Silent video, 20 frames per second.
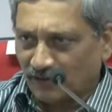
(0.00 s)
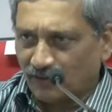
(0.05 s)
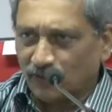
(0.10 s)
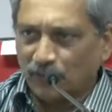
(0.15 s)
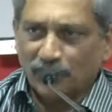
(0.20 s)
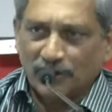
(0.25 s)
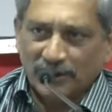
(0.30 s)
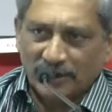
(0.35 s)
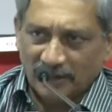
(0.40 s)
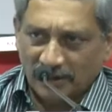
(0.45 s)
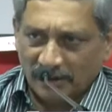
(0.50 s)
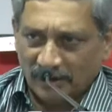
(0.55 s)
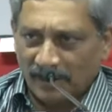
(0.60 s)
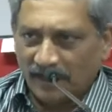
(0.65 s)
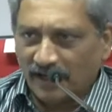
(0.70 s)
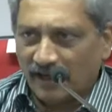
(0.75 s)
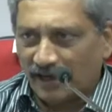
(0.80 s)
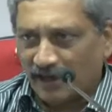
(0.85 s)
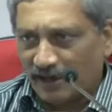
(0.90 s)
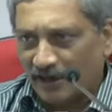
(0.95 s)
sworn in
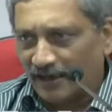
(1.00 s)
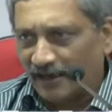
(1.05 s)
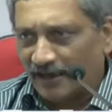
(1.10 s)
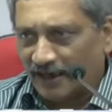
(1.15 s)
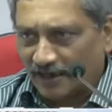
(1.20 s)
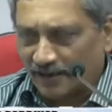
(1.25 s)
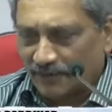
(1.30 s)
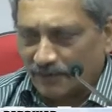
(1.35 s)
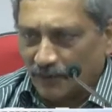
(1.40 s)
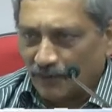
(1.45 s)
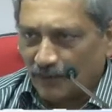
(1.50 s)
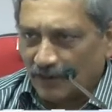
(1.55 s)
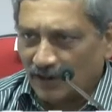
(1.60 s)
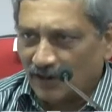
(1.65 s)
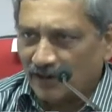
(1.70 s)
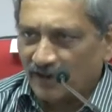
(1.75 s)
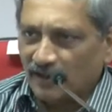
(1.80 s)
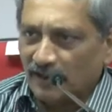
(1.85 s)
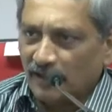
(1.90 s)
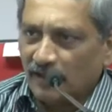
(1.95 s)
at Raj
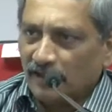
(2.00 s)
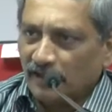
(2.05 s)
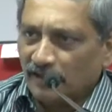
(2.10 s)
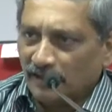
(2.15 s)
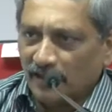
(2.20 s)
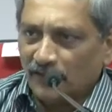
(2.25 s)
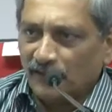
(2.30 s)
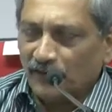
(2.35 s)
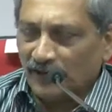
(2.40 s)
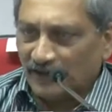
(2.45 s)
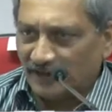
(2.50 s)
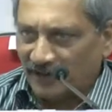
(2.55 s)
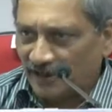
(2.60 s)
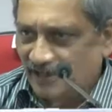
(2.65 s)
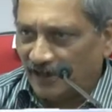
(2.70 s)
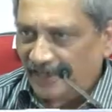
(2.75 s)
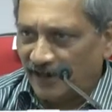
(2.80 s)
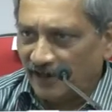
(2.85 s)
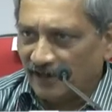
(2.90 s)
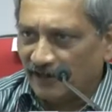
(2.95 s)
Bhavan, day for
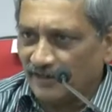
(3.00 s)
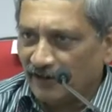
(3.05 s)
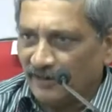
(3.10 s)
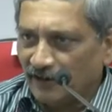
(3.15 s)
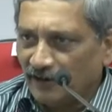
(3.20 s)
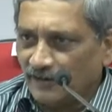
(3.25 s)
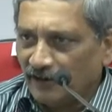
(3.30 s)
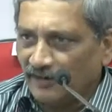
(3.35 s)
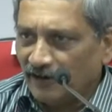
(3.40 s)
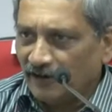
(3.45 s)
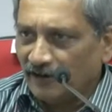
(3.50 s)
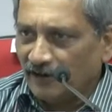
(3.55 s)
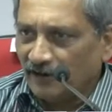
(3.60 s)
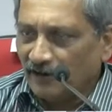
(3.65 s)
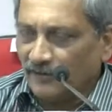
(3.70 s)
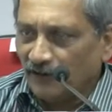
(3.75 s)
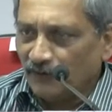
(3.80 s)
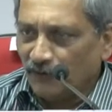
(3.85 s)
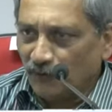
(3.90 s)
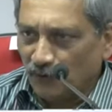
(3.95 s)
yesterday,
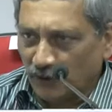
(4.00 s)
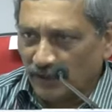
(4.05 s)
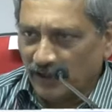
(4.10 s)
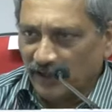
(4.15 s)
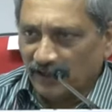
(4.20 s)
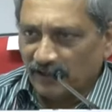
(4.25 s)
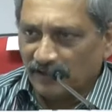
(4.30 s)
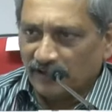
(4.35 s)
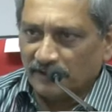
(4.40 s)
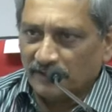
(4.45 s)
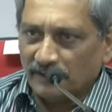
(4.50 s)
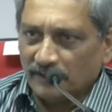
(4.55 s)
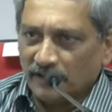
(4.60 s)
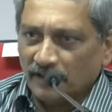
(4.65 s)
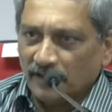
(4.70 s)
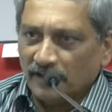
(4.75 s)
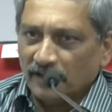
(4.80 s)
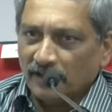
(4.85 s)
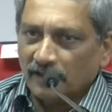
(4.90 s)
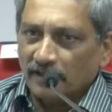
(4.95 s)
14th.
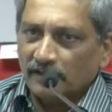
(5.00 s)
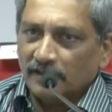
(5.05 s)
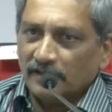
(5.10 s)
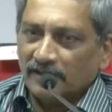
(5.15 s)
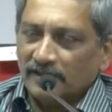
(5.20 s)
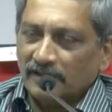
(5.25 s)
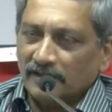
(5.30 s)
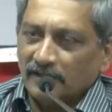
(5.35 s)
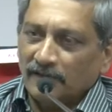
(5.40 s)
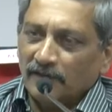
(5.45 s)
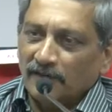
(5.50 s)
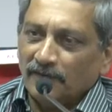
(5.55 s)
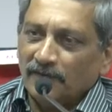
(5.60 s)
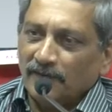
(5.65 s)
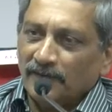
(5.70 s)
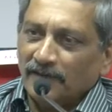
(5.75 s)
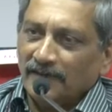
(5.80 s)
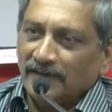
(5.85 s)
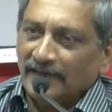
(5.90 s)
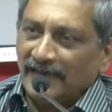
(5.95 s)

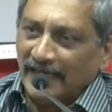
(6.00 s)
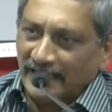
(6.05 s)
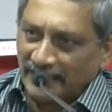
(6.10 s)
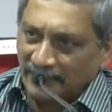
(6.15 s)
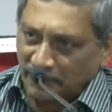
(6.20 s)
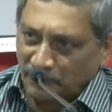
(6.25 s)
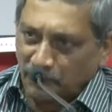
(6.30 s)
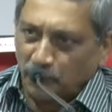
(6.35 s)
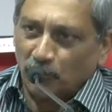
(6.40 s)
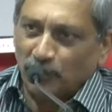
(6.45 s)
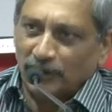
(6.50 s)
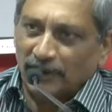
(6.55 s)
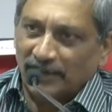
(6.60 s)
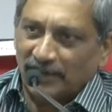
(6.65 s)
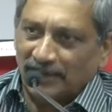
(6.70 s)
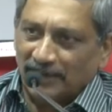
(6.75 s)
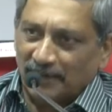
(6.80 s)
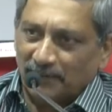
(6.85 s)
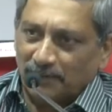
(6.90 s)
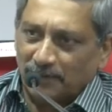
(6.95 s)
Next
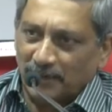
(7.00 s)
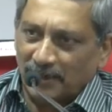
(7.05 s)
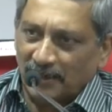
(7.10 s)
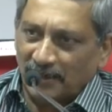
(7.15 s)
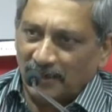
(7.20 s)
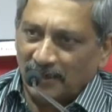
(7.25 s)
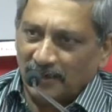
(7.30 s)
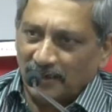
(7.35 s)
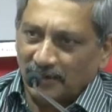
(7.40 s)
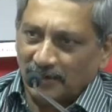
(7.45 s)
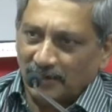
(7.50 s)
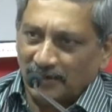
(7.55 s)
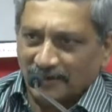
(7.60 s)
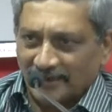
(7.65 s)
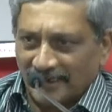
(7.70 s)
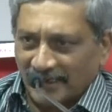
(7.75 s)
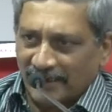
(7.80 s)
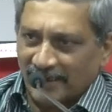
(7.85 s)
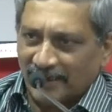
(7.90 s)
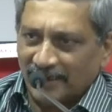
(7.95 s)
14th April,
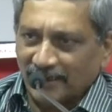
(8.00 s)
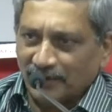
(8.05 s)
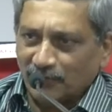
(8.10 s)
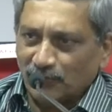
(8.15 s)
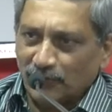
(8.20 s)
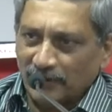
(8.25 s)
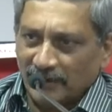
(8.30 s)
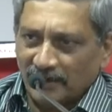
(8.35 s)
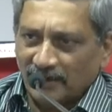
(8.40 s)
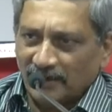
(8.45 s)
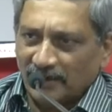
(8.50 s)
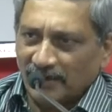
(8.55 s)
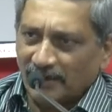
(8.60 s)
tentatively,